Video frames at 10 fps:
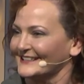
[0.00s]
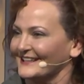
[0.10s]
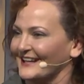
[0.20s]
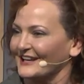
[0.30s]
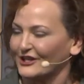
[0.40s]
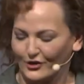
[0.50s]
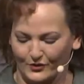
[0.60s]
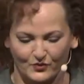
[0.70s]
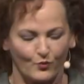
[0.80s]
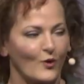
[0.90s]
And he goes,
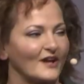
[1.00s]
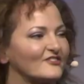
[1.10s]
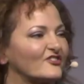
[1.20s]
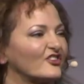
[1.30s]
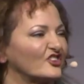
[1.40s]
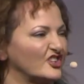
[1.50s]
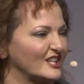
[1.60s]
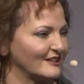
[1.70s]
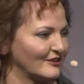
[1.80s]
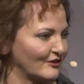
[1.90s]
what's the
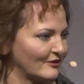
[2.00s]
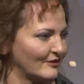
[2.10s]
deal?